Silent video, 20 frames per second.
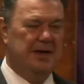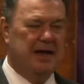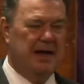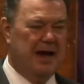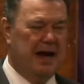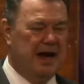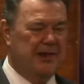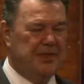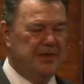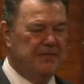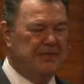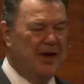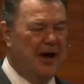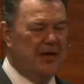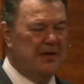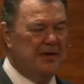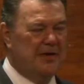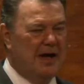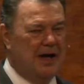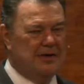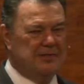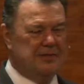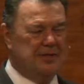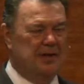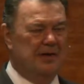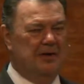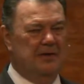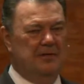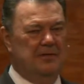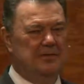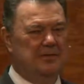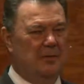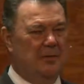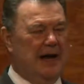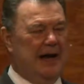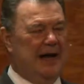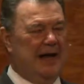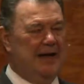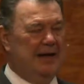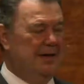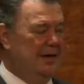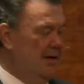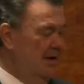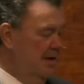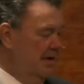hath the Father also. Why?